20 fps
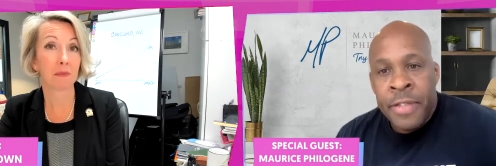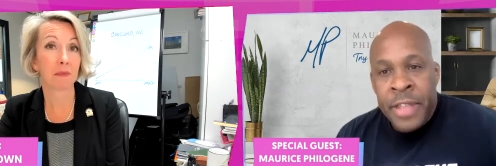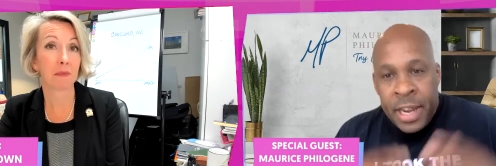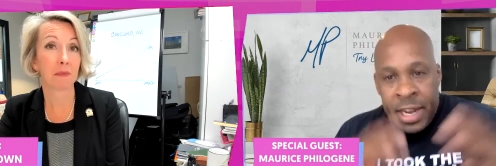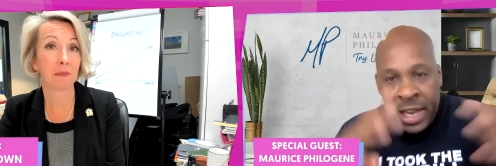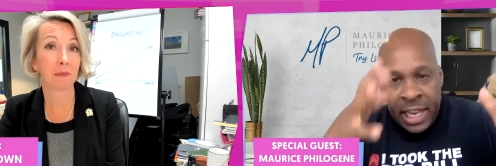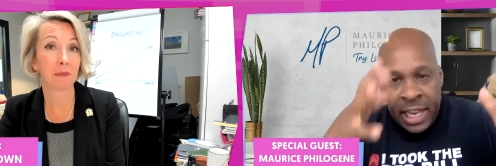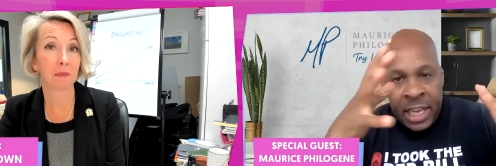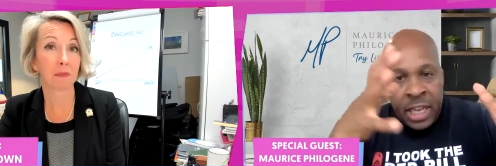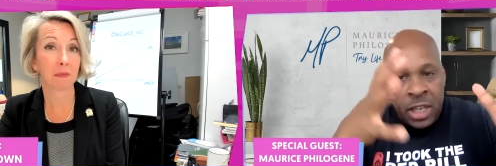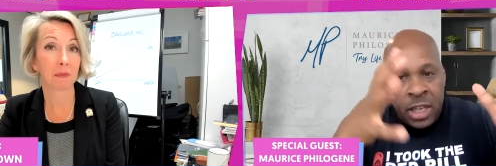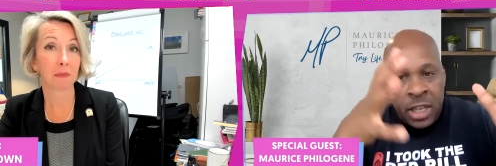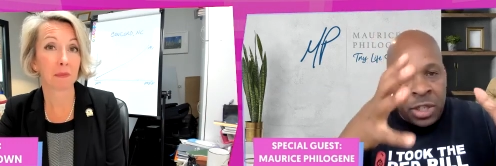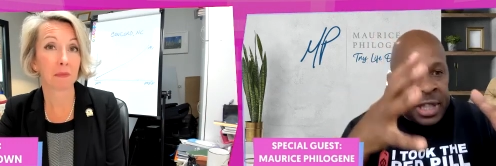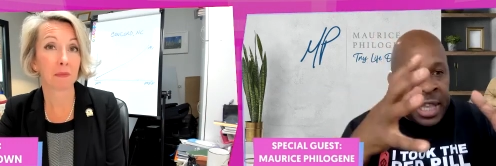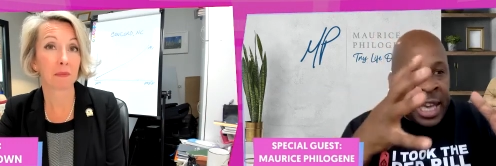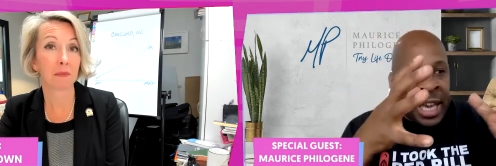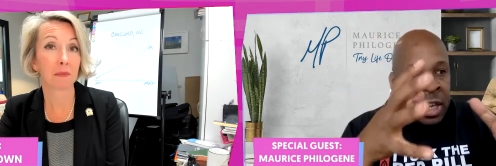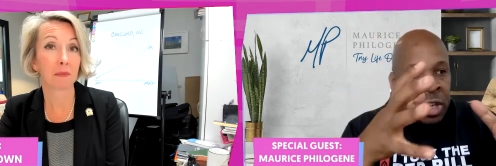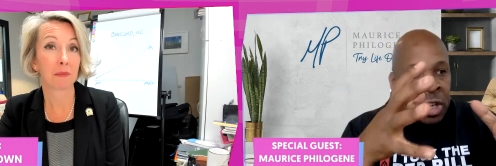Speaker 1: that each
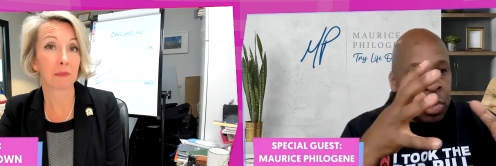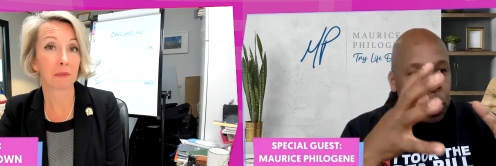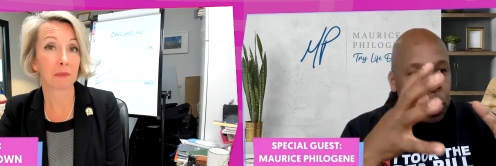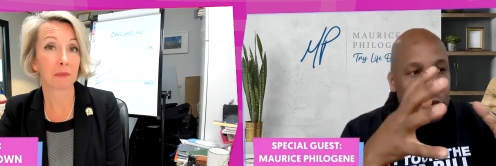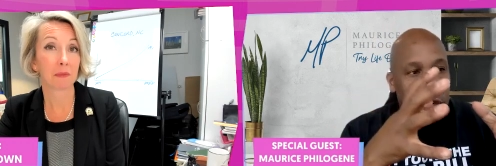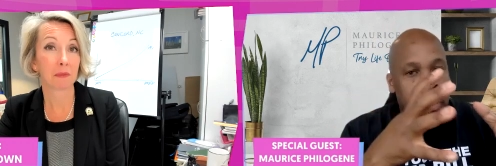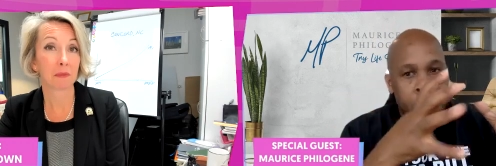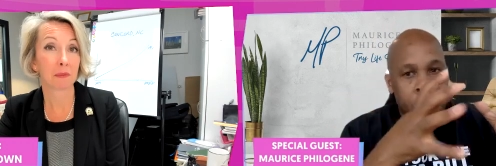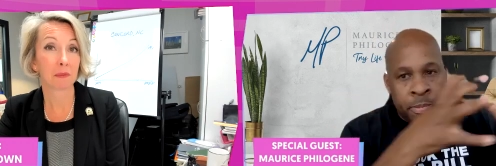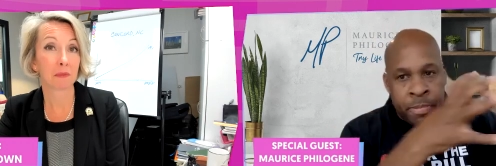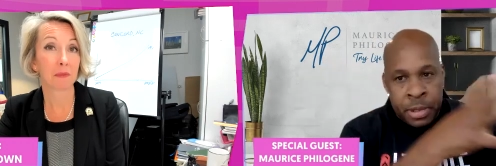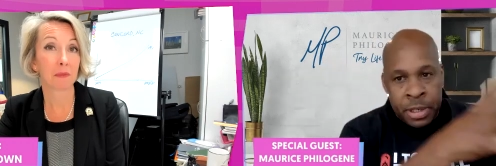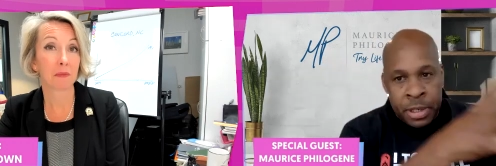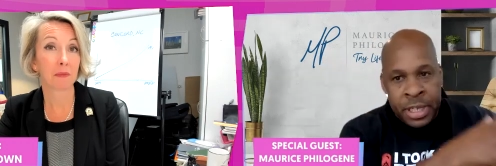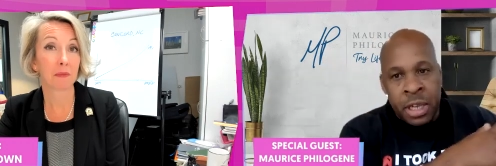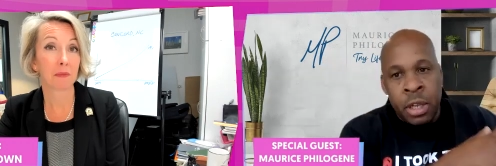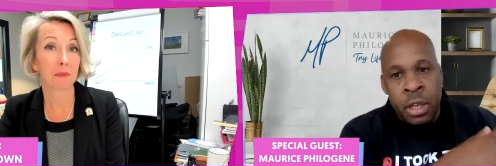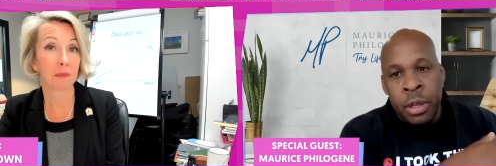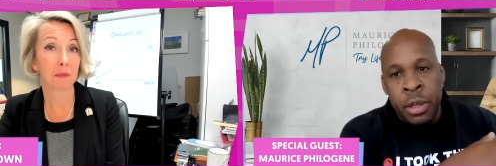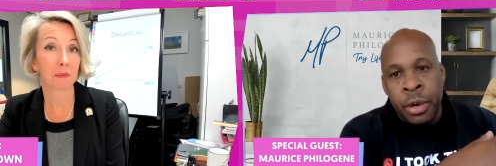thing serves a
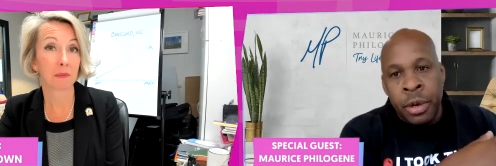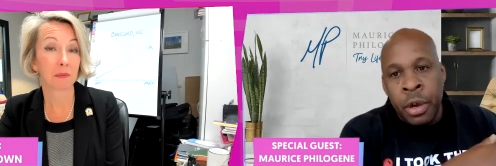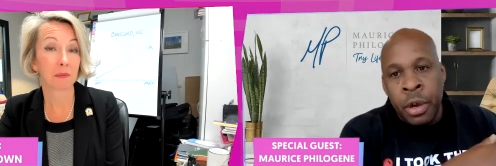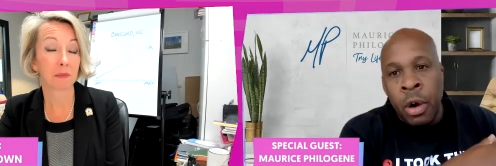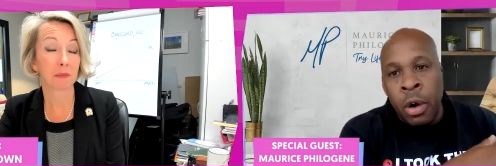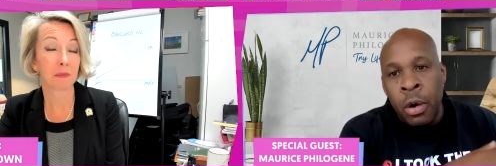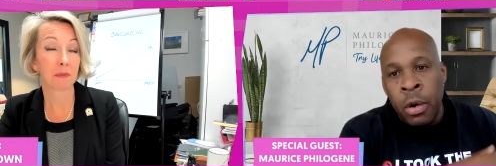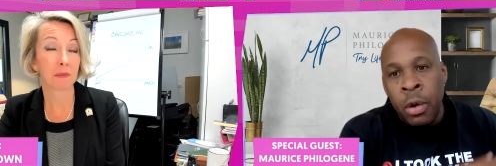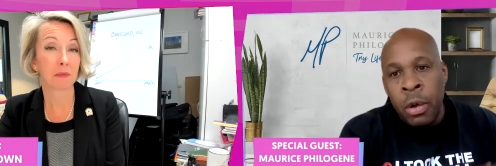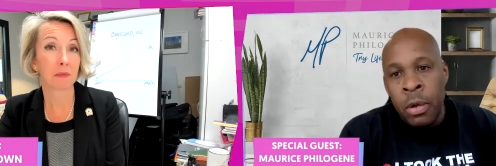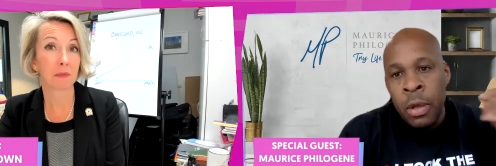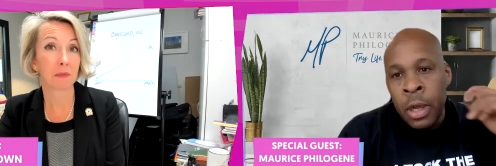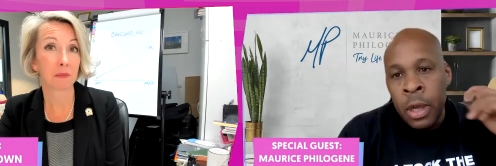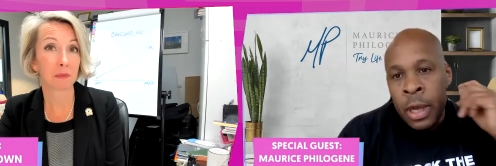particular goal,